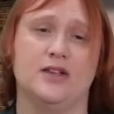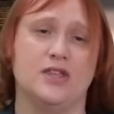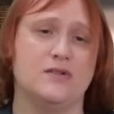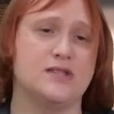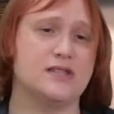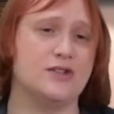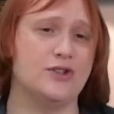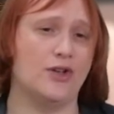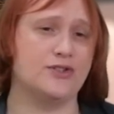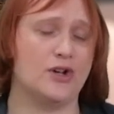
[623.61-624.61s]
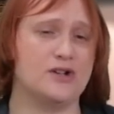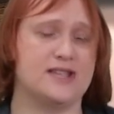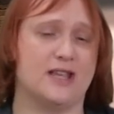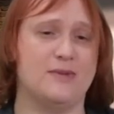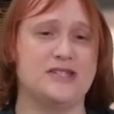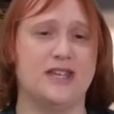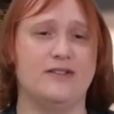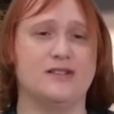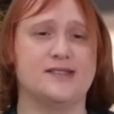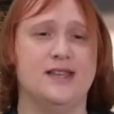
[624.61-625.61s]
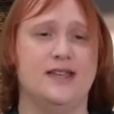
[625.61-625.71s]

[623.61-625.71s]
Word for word: uses non-toxic materials,